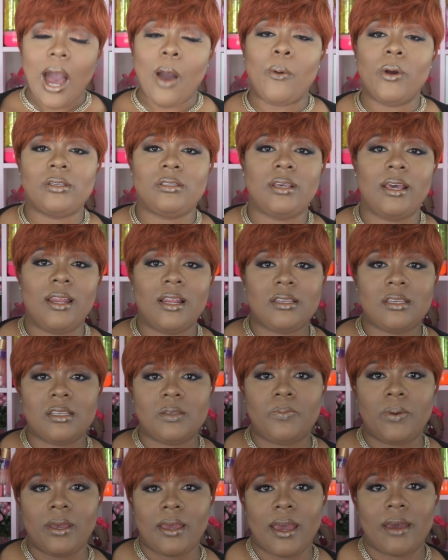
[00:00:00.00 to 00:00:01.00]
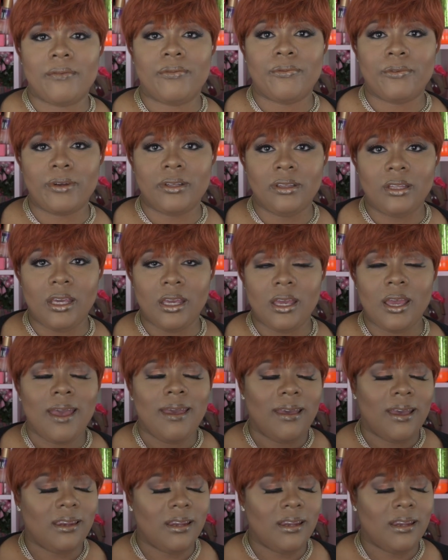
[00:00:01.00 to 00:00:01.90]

I would say this is big head friendly.